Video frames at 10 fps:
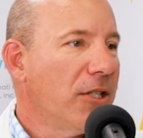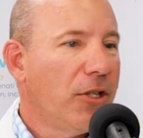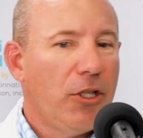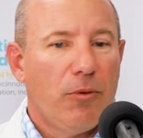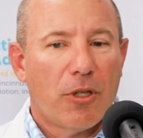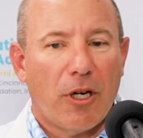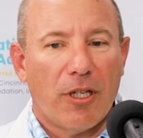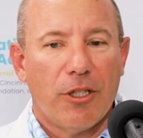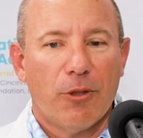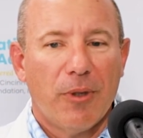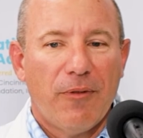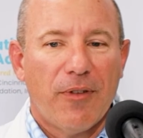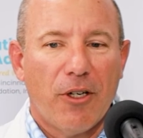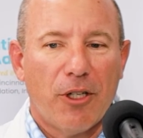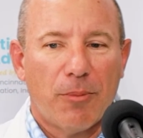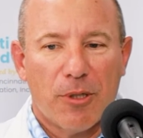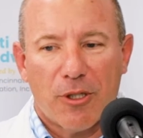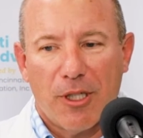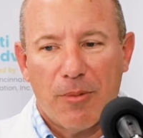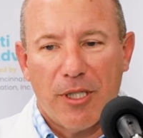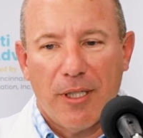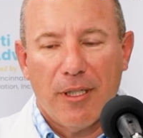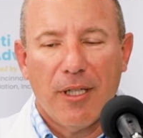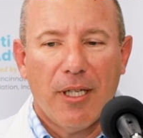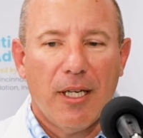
So you call in your refill, your prescription.